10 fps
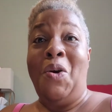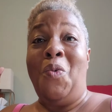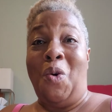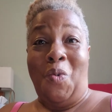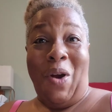
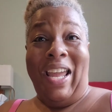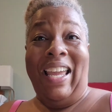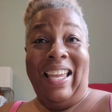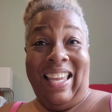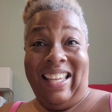We're
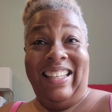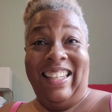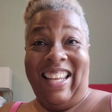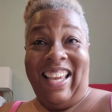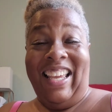weighing in
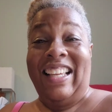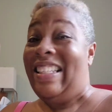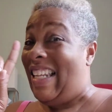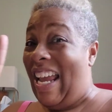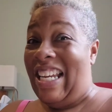today.
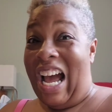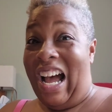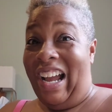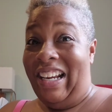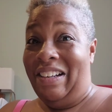Day
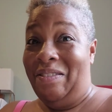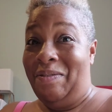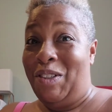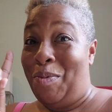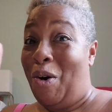nine.
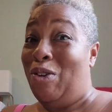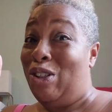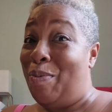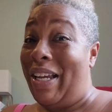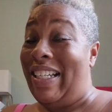Tomorrow's
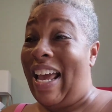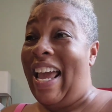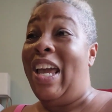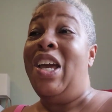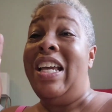the big
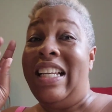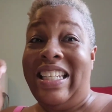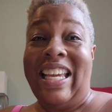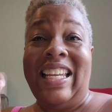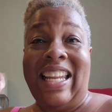day.
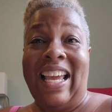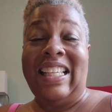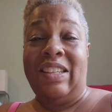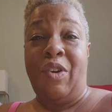10 days of